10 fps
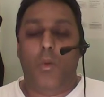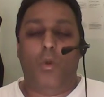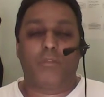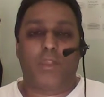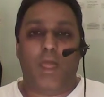
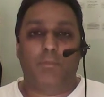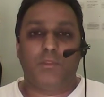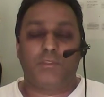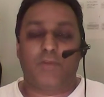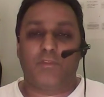What then
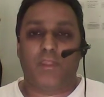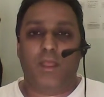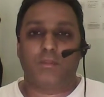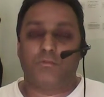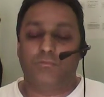happens after
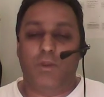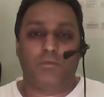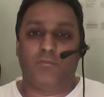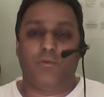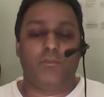that? Well,
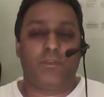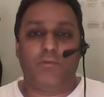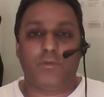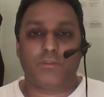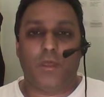the funding
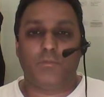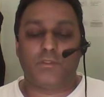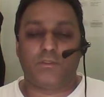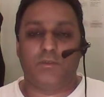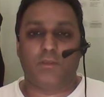
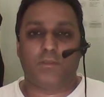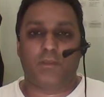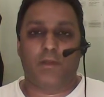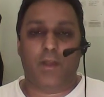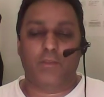stops, the
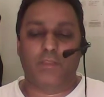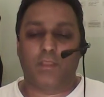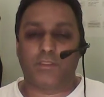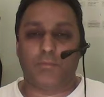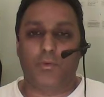
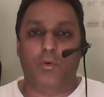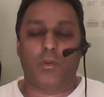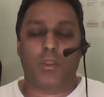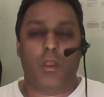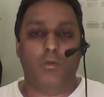
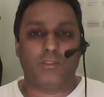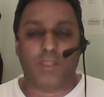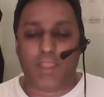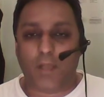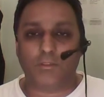support goes,
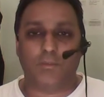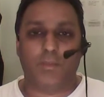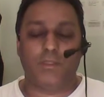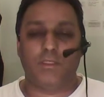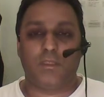the
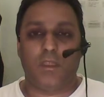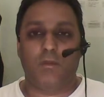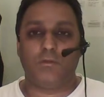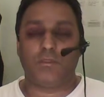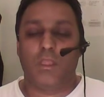accountability
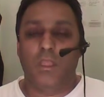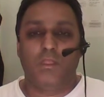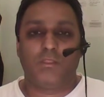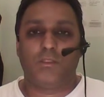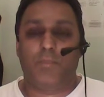goes,
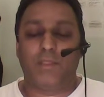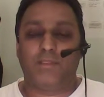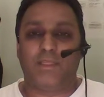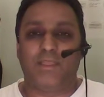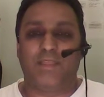so
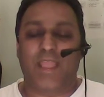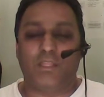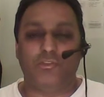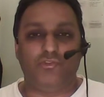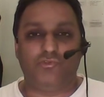basically they
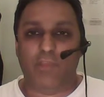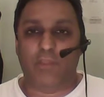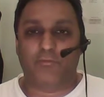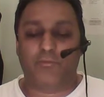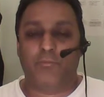can
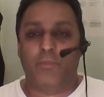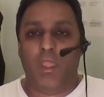drift.